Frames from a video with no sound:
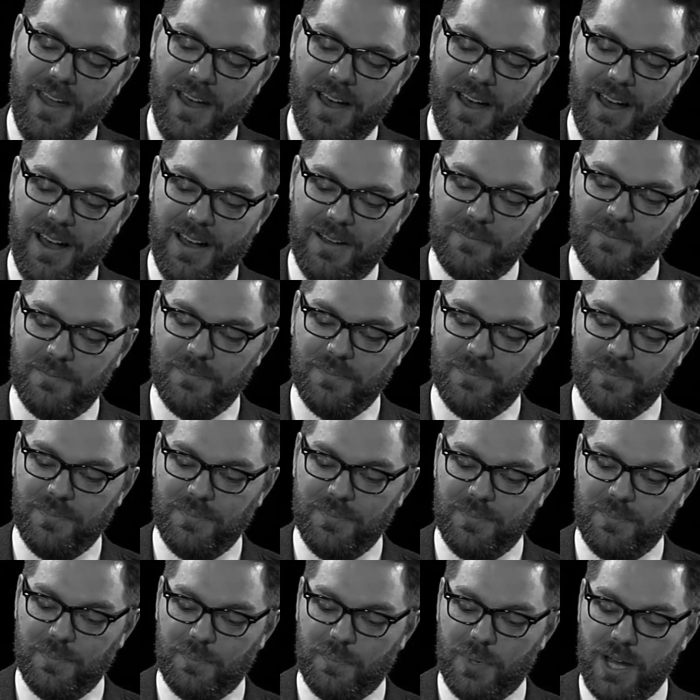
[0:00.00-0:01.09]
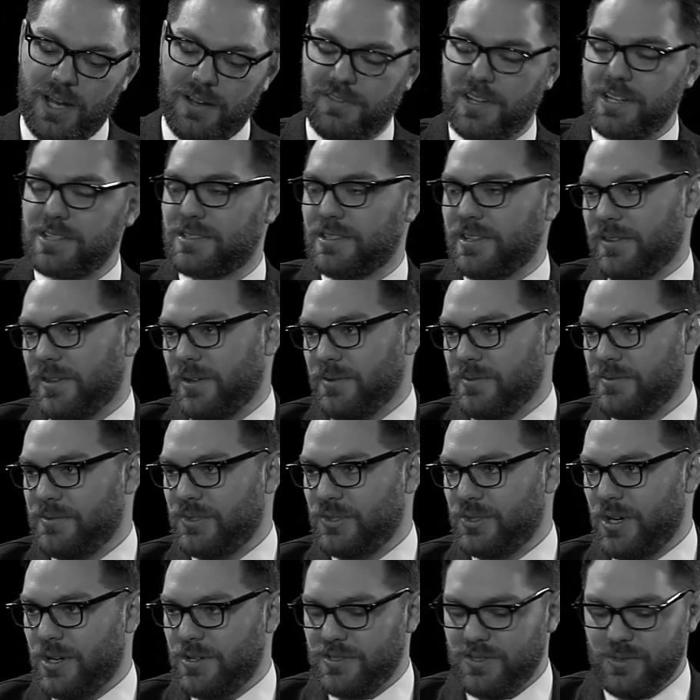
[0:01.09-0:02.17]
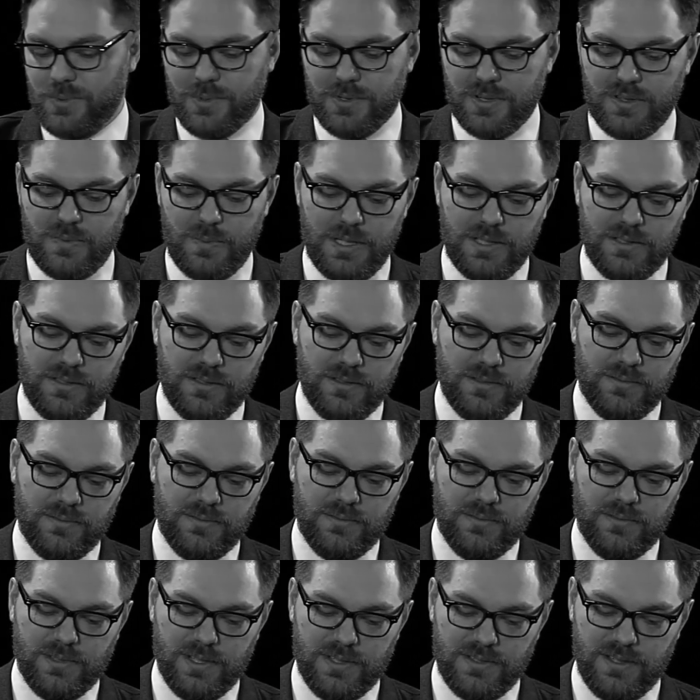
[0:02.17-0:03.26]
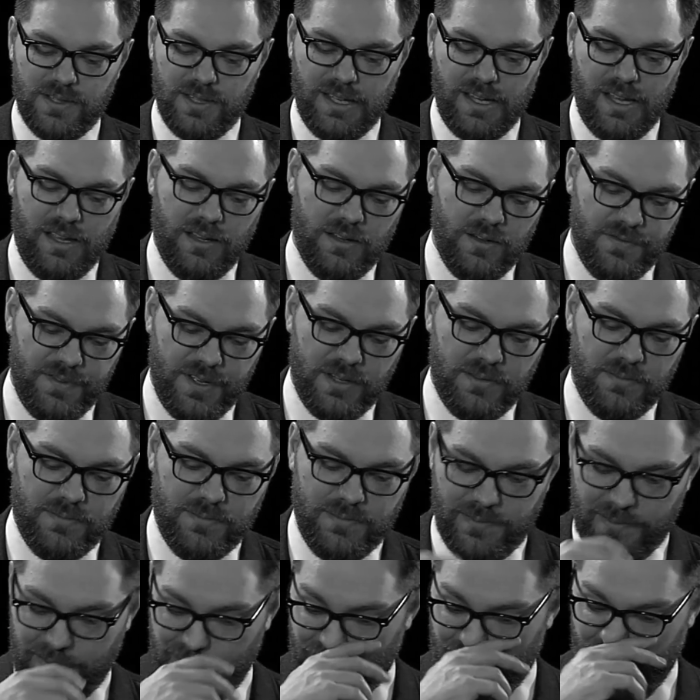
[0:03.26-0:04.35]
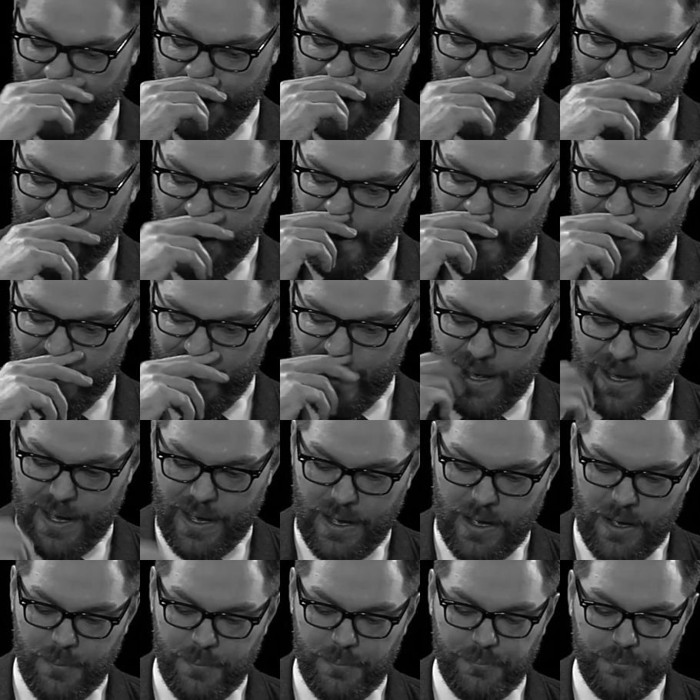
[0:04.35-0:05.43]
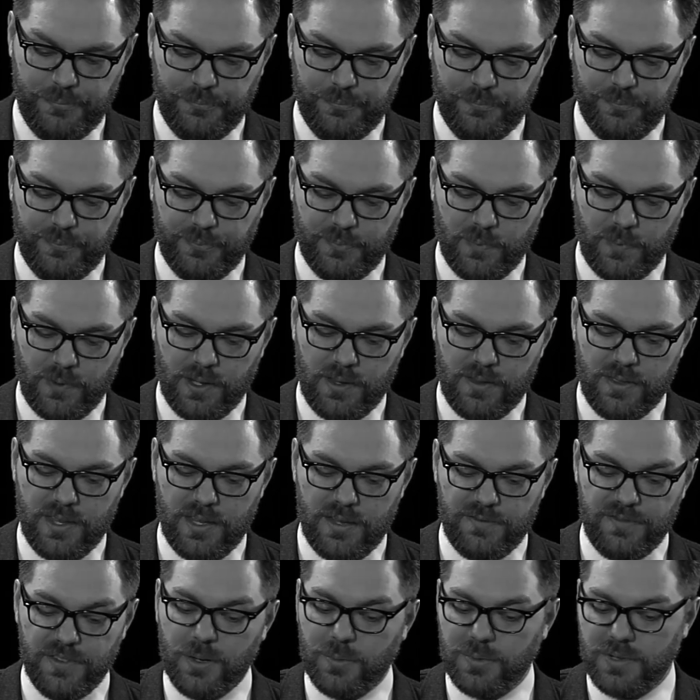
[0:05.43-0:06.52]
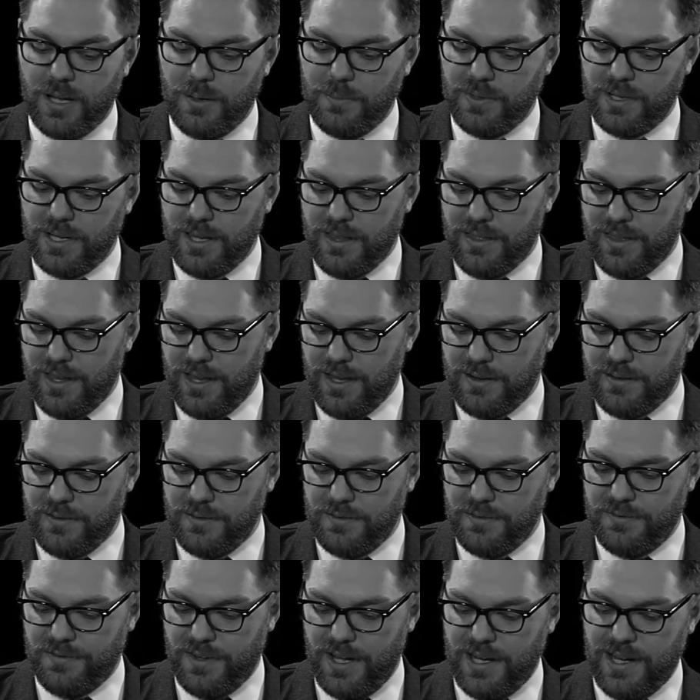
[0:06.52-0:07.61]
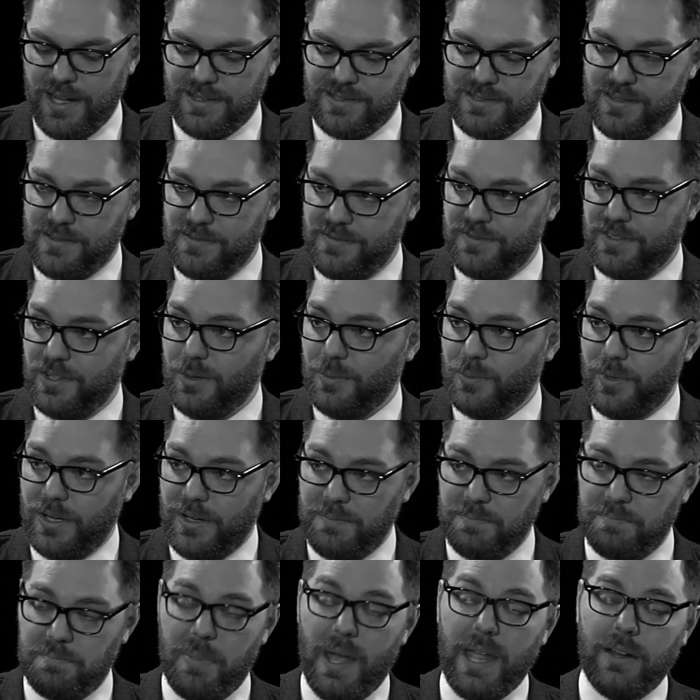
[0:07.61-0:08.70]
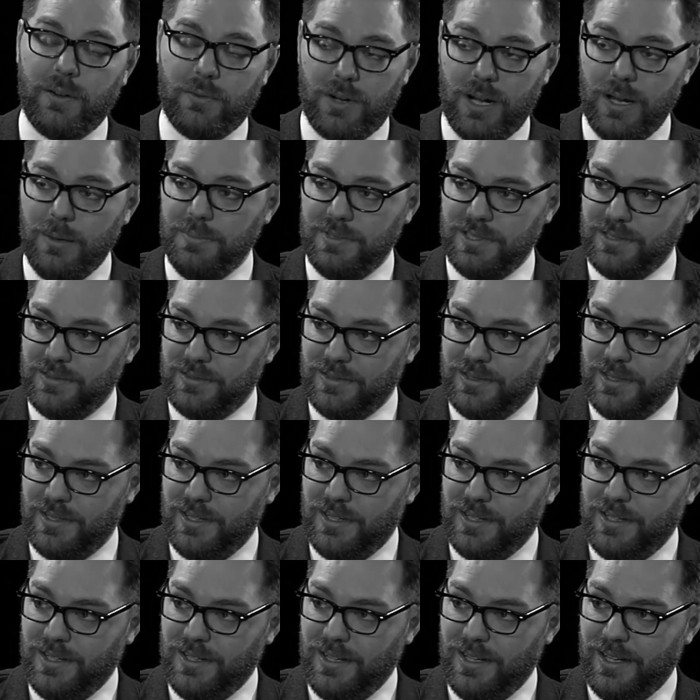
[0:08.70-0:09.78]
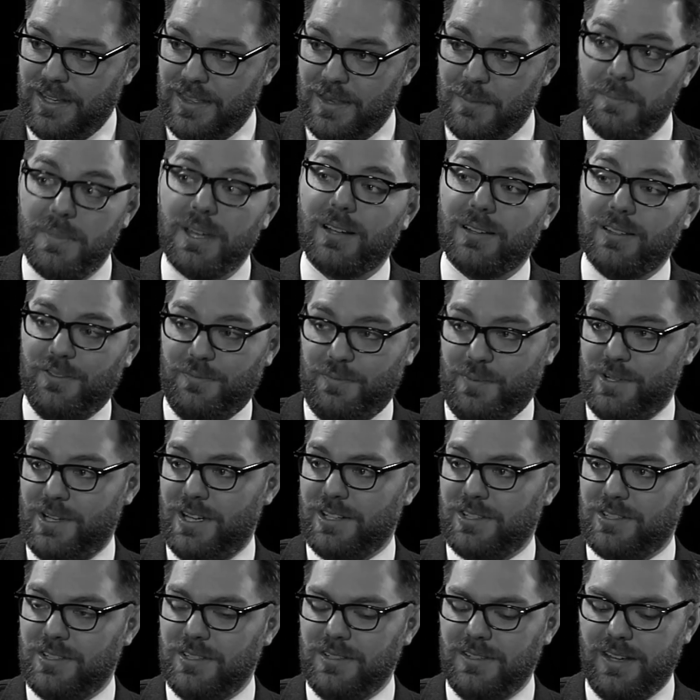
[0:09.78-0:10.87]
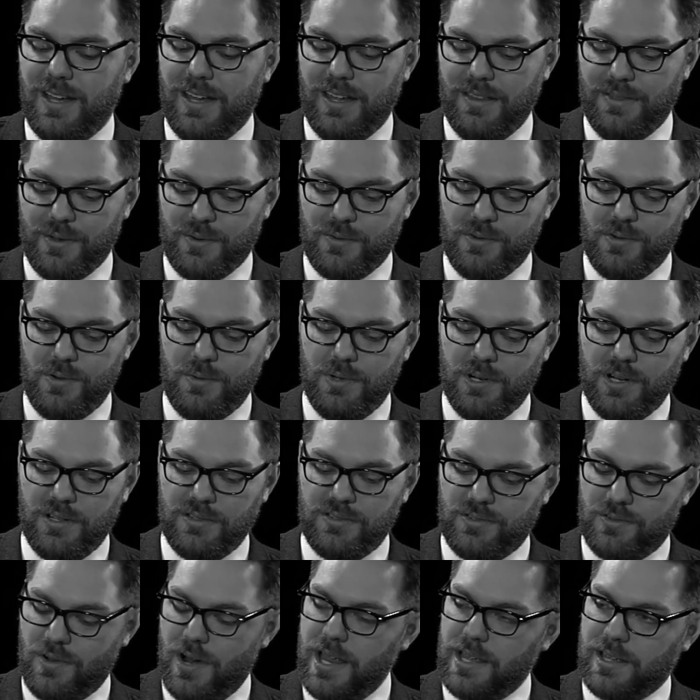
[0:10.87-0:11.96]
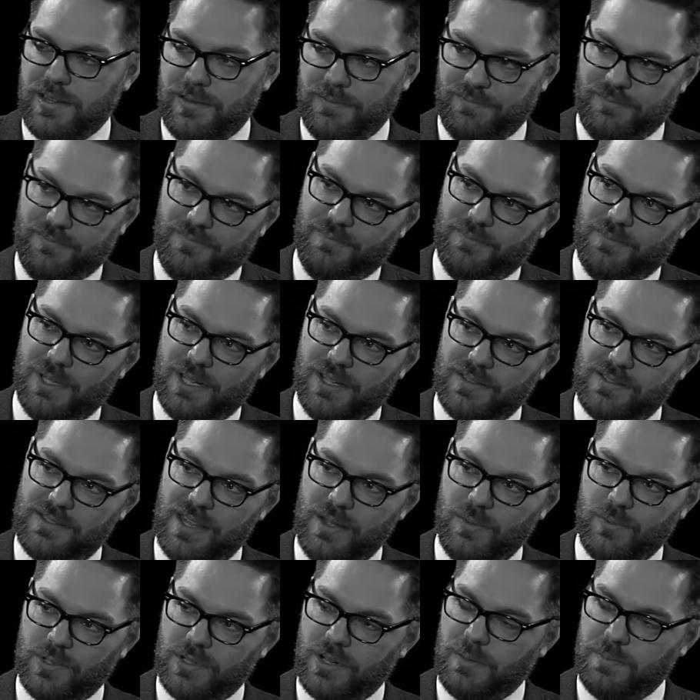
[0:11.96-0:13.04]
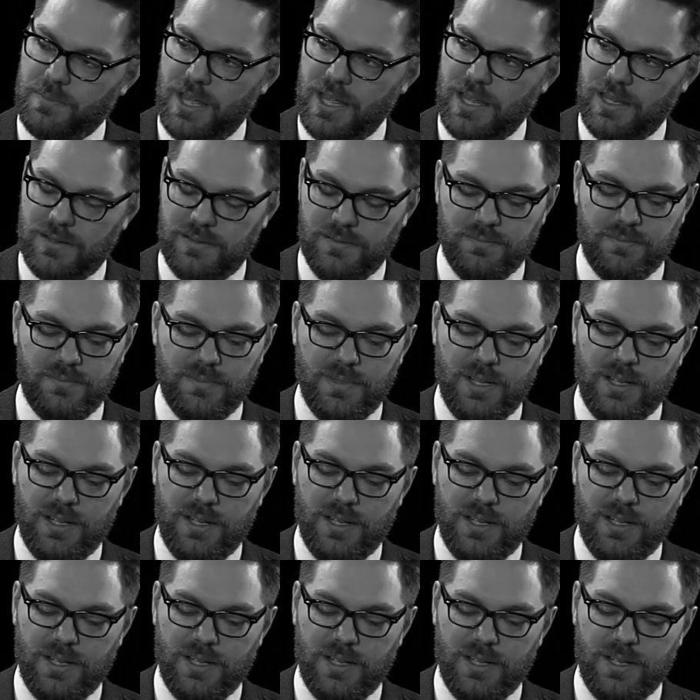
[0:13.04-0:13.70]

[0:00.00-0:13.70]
But eventually those charges were dismissed because they're like, yeah, you're fine. The film company that financed the film went bankrupt in the middle of production, and the crew went on strike because they were unpaid,